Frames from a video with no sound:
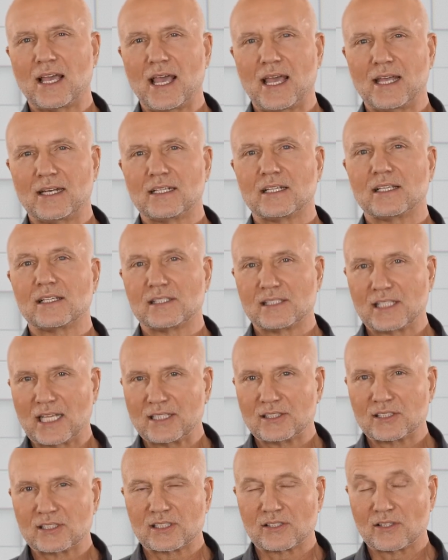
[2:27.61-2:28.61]
and
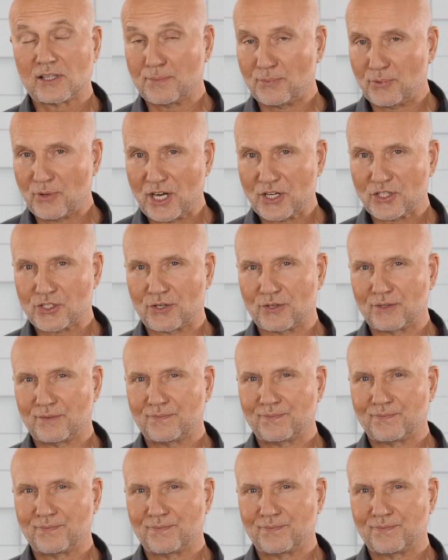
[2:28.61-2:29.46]
that's the pressure.